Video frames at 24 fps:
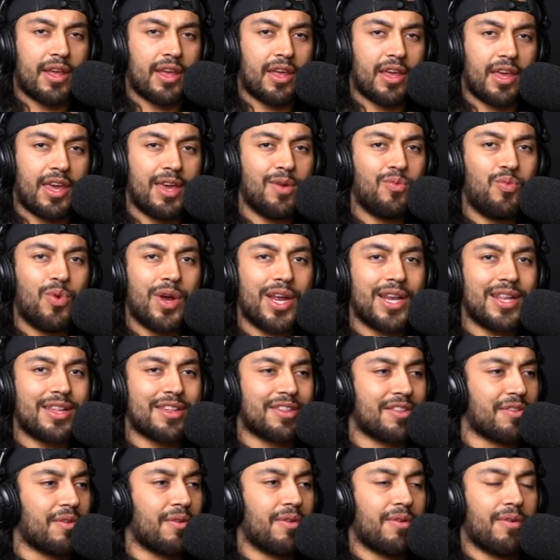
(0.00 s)
He
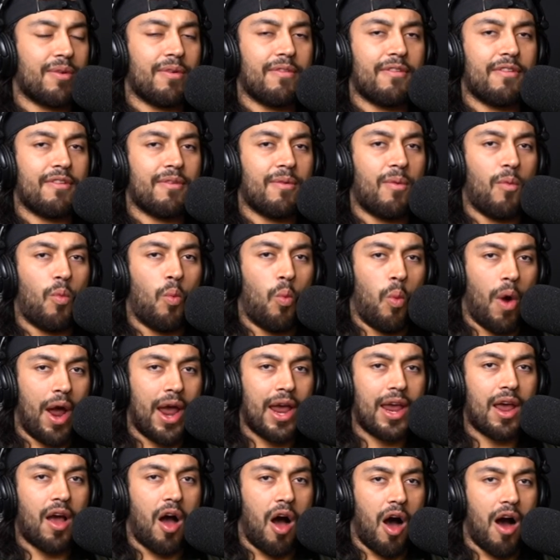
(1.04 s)
wins
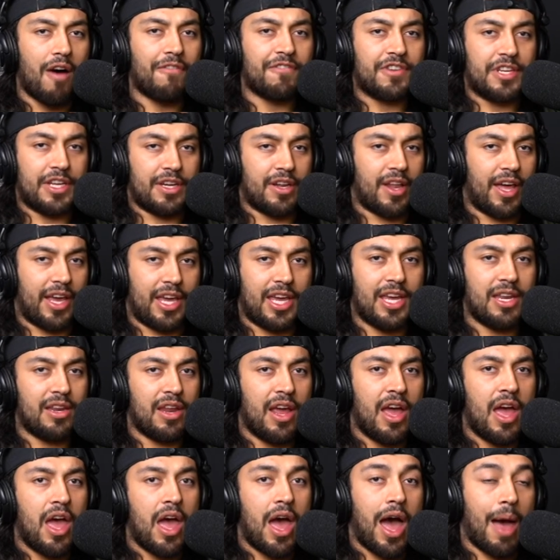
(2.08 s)
way often. Like
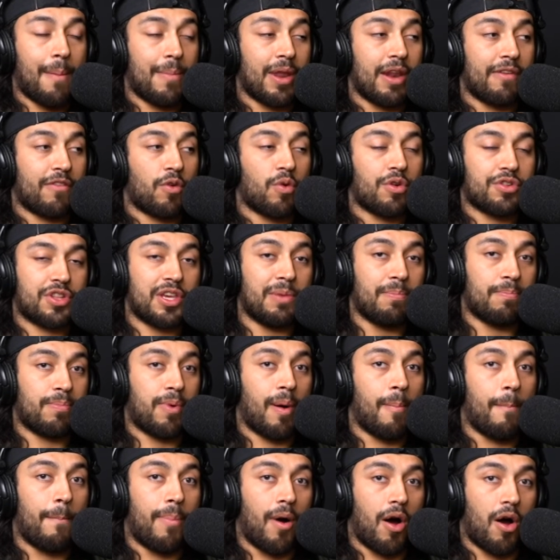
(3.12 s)
of course he
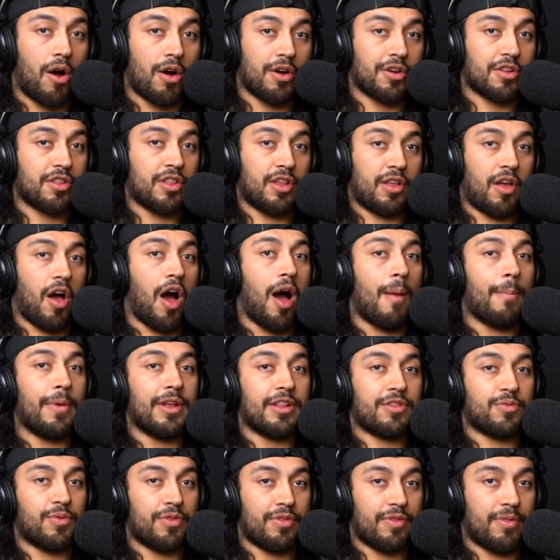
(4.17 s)
bombards the
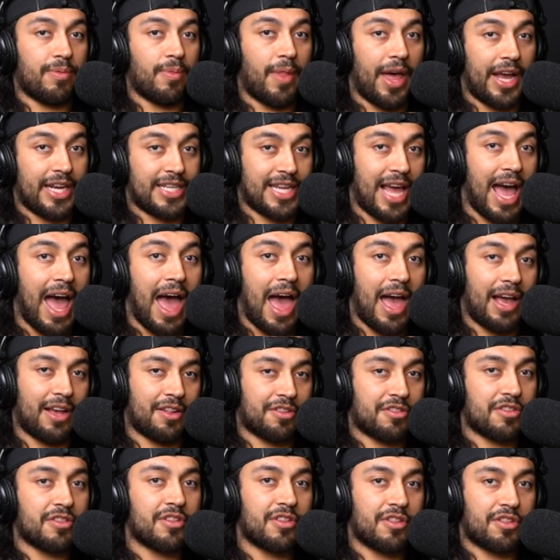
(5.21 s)
comments with like
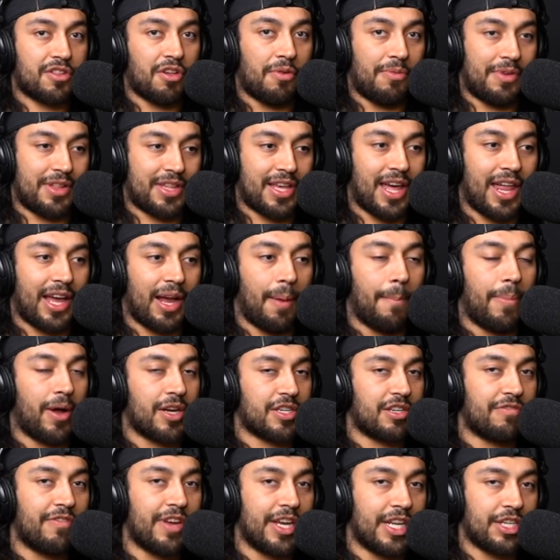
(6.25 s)
tags. So he's got like a
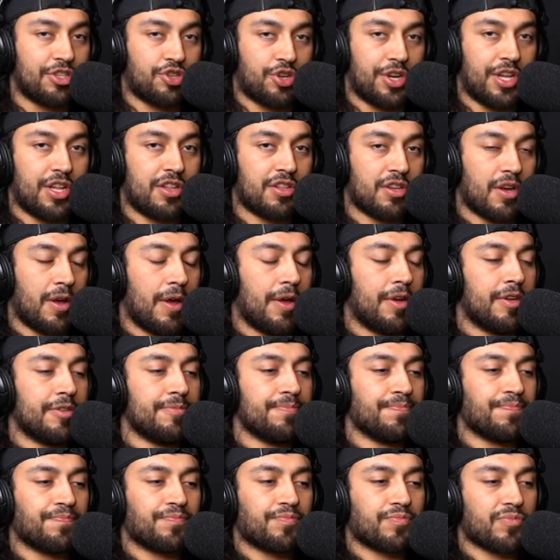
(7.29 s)
bunch of entries,
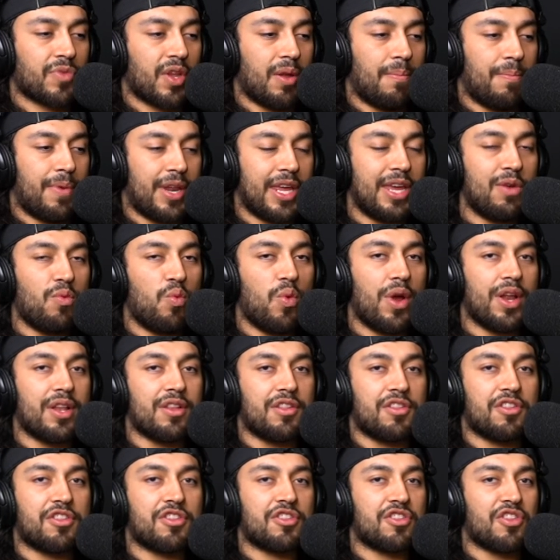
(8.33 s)
but he
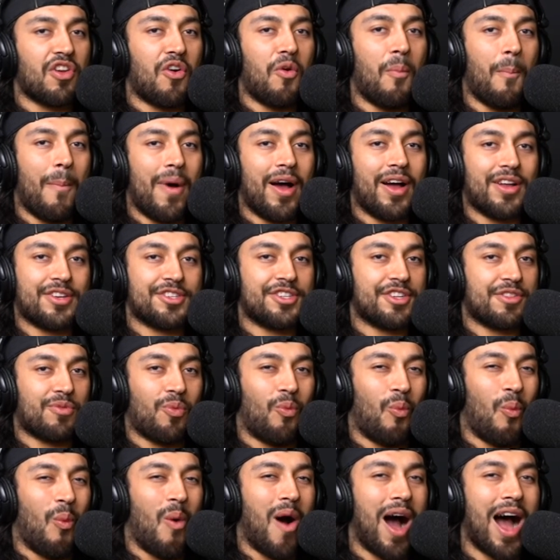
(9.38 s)
wins so much. It's
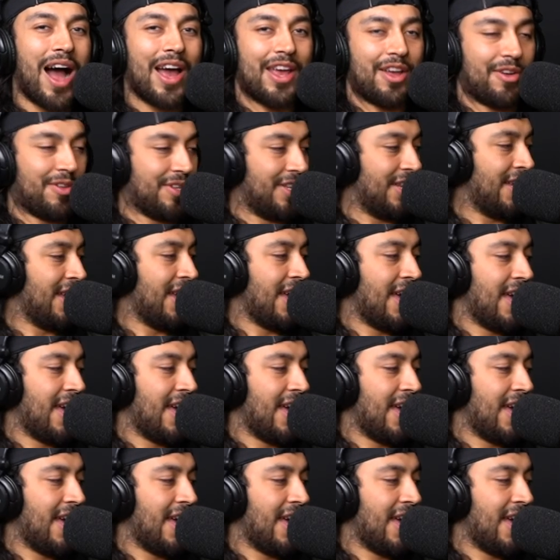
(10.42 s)
wild.